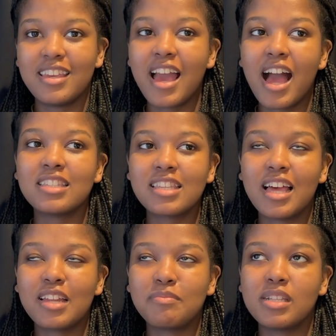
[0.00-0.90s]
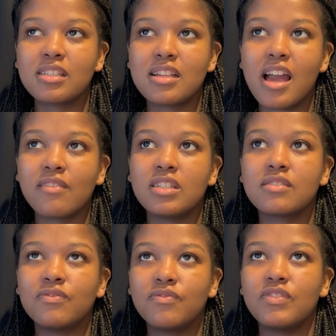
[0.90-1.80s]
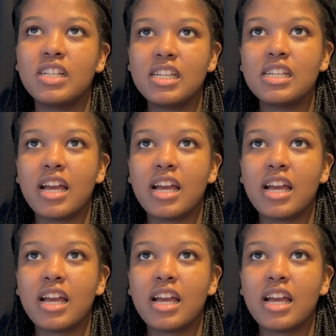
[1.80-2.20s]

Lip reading: until I'd basically have these really